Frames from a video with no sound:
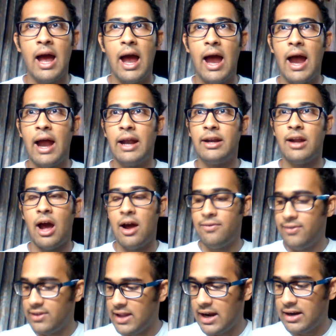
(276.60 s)
and
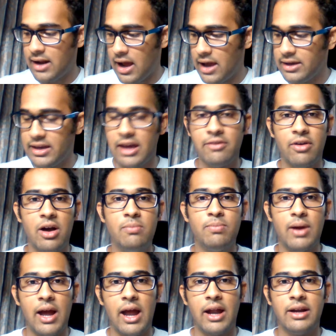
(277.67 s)
after that I gave up
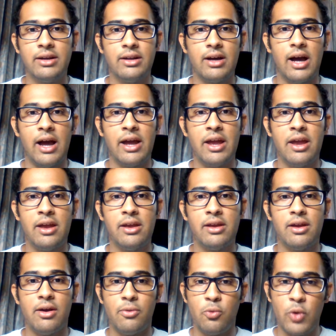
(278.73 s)
and I
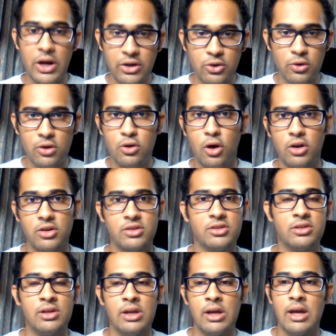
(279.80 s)
went to a college.
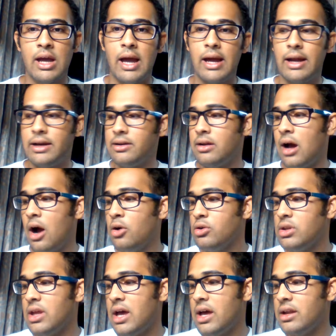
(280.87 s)
And
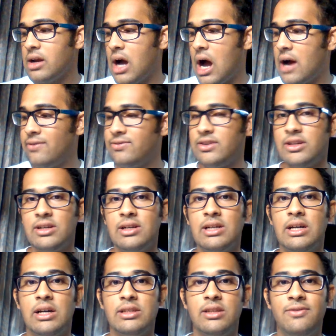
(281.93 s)
out there,
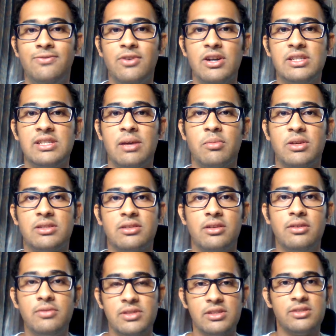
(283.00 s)
after the first
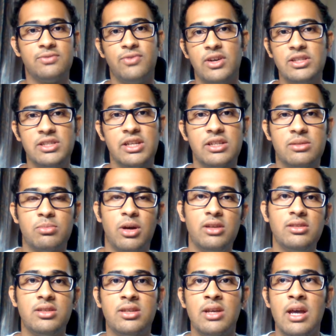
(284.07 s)
semester, which is first 6
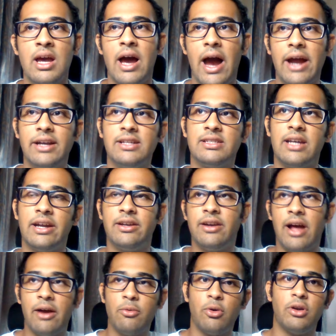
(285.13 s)
months, I decided
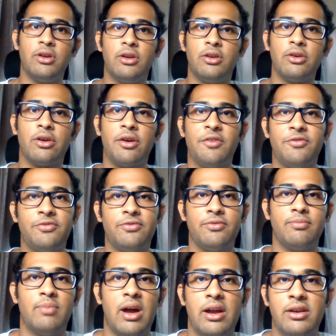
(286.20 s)
I wanted to give
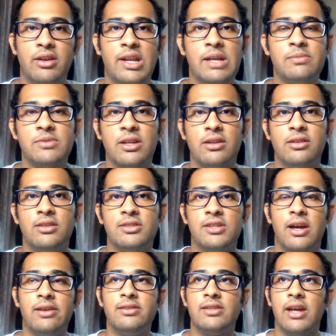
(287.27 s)
my dreams another
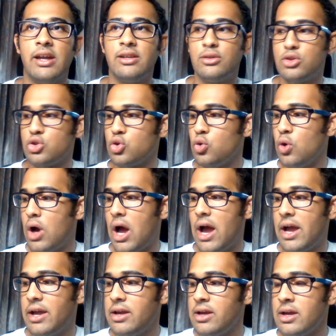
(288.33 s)
chance, and so
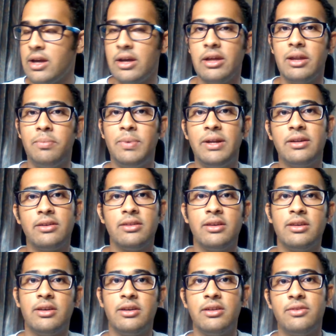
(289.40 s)
I repeated the
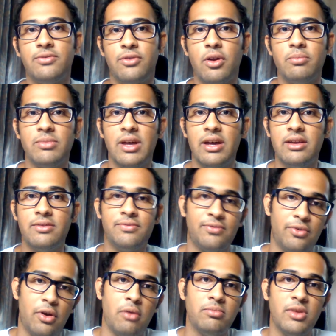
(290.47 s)
year from there,
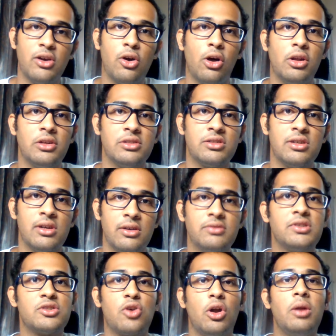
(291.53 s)
from the college, which
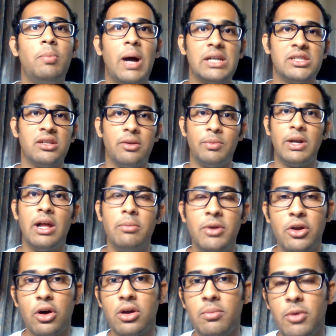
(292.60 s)
is called a partial repeat. I'll be
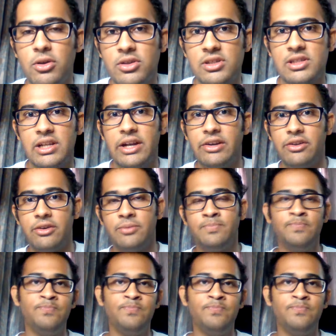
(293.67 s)
talking about this later.